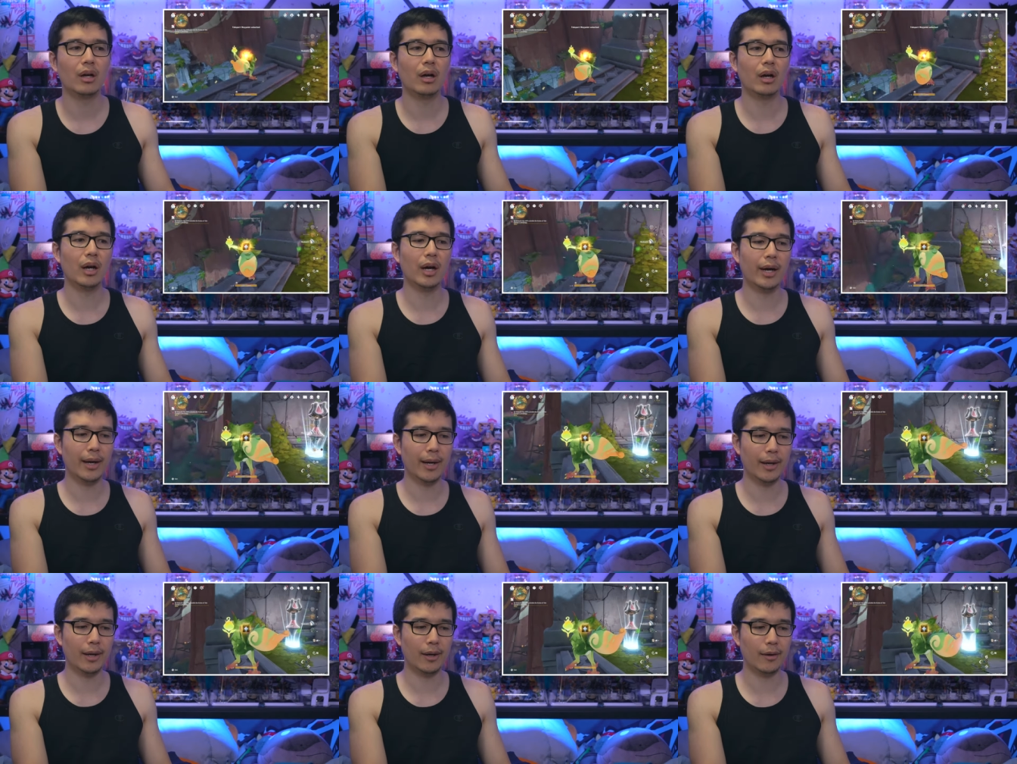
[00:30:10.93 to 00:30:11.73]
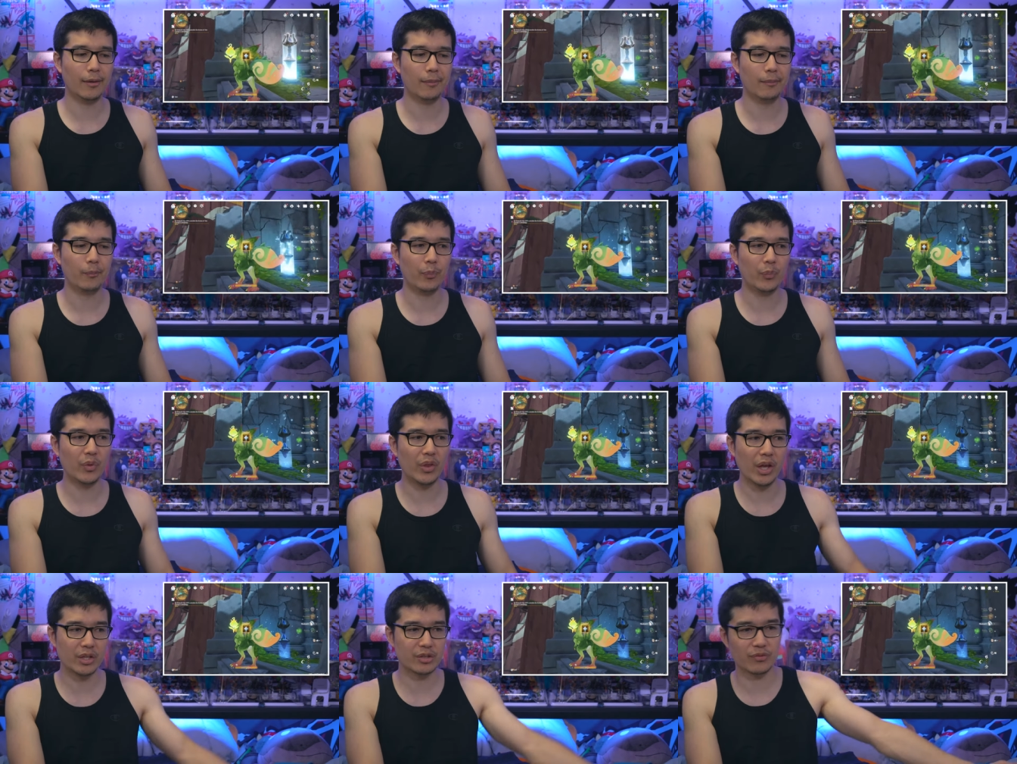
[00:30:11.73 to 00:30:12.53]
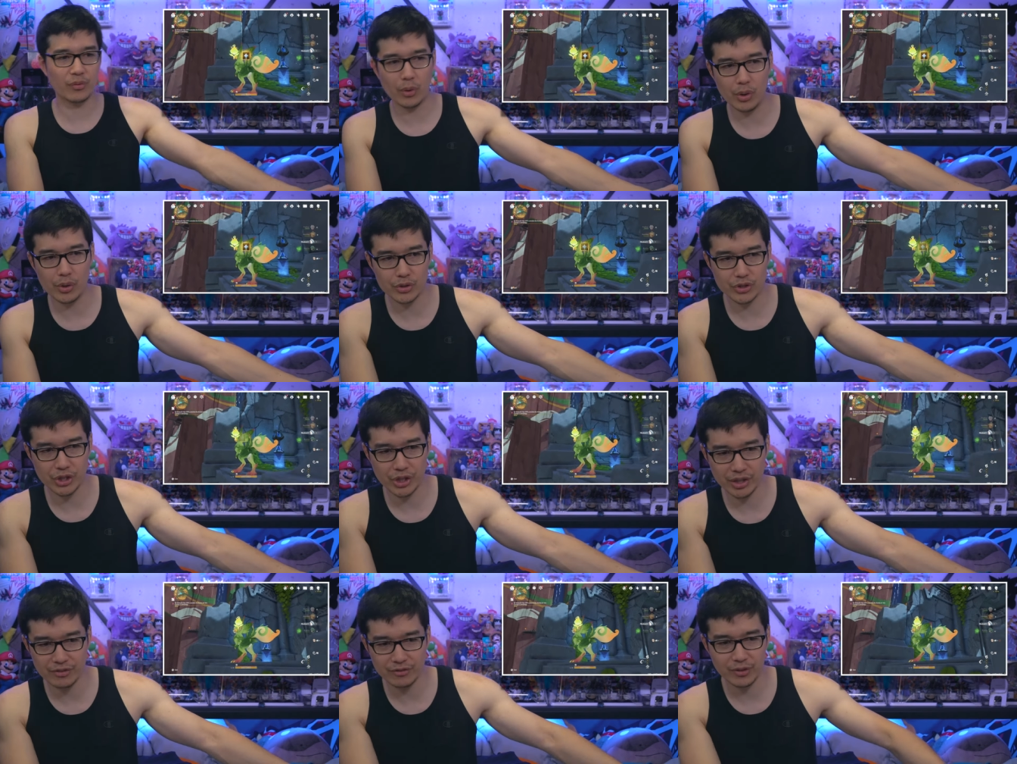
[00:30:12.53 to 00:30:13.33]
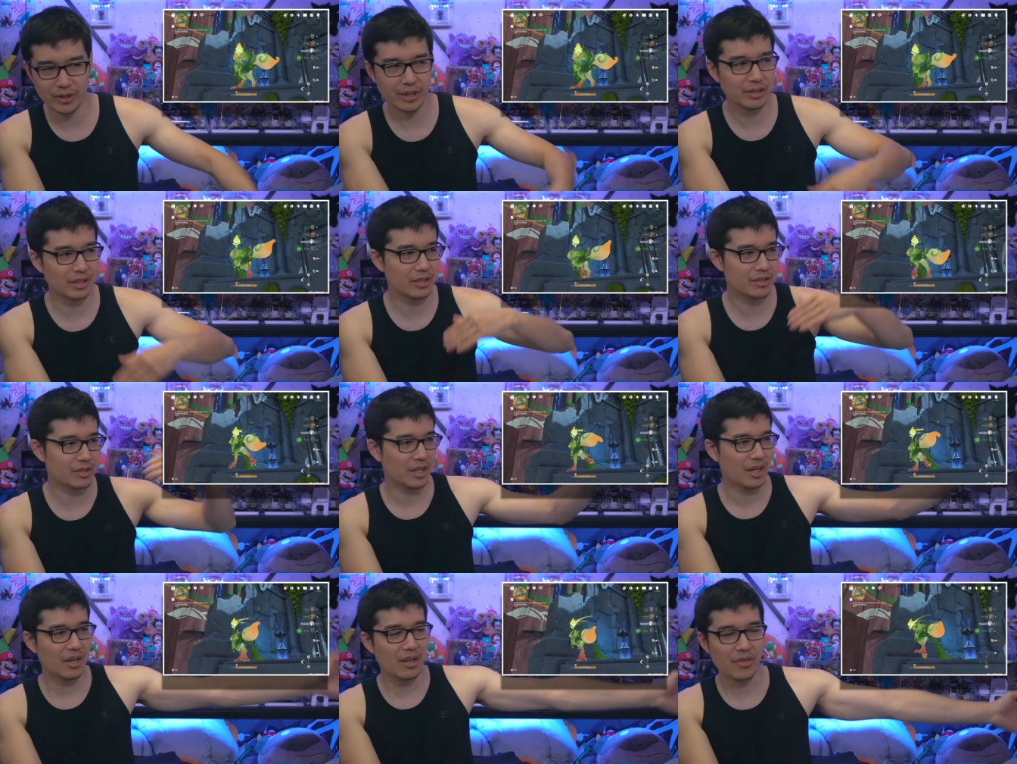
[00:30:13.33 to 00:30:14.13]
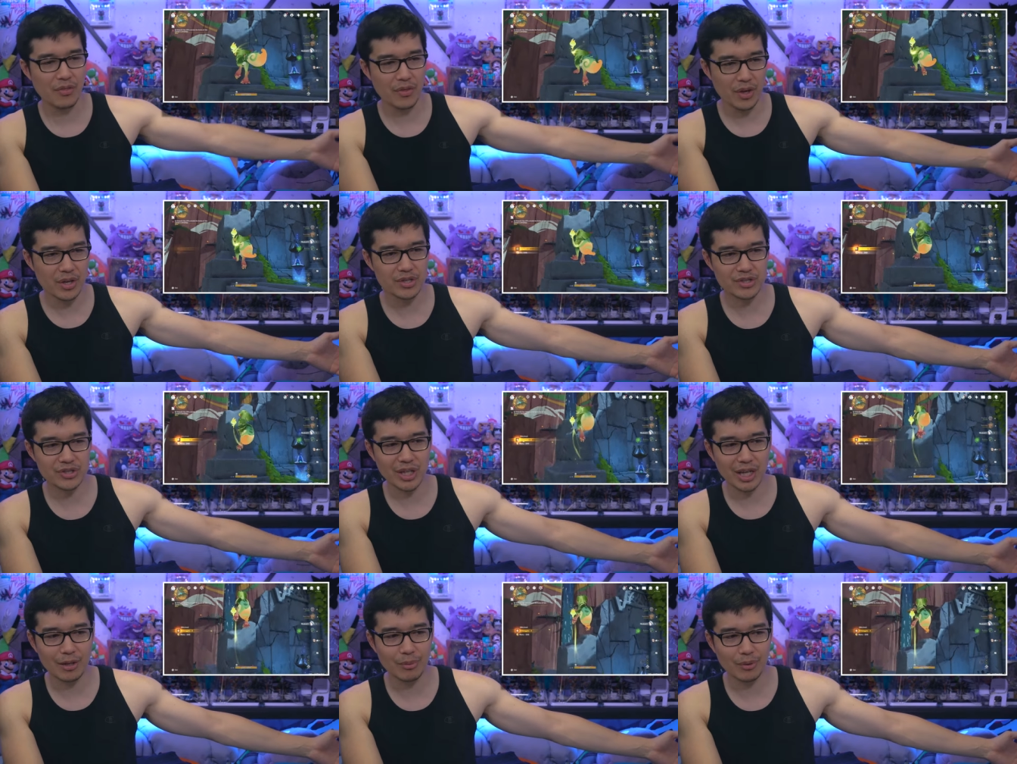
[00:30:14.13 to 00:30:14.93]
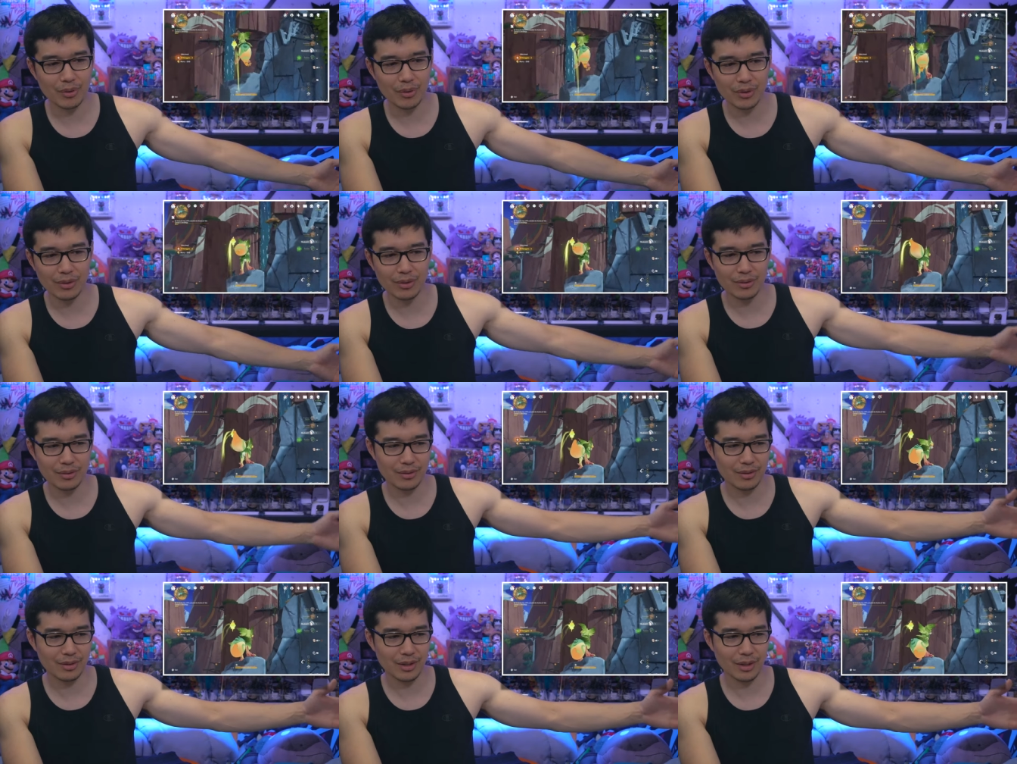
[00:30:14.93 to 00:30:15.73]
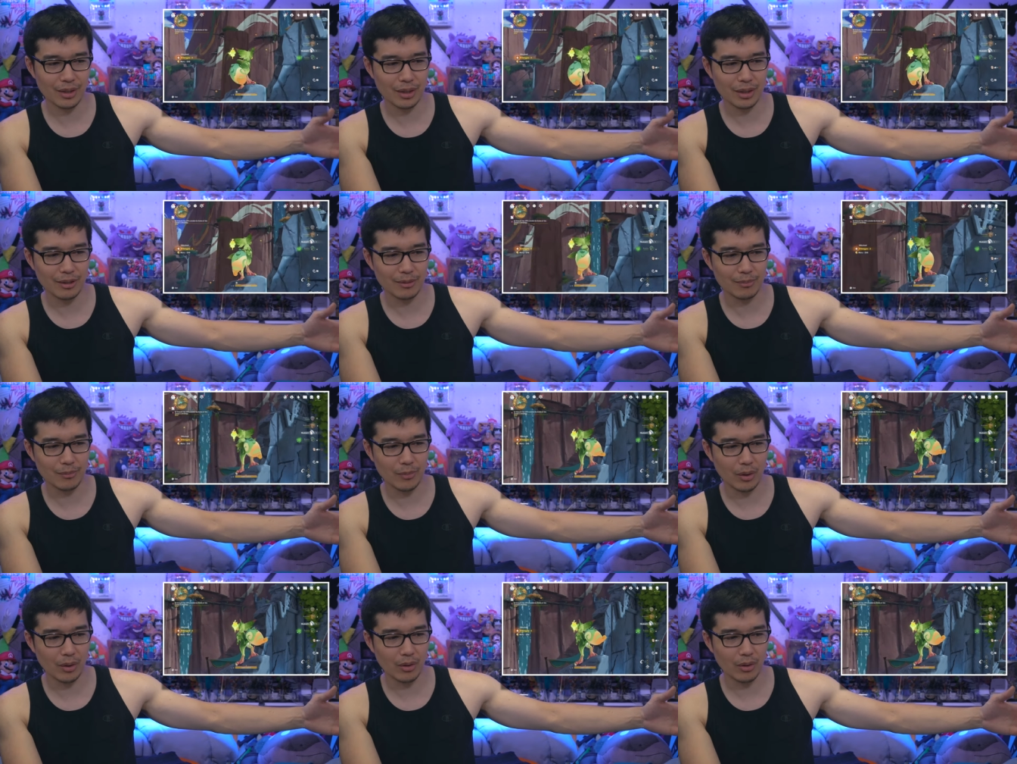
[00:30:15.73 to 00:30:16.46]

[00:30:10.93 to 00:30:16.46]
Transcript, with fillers: Um, this version, right? This this saber, um,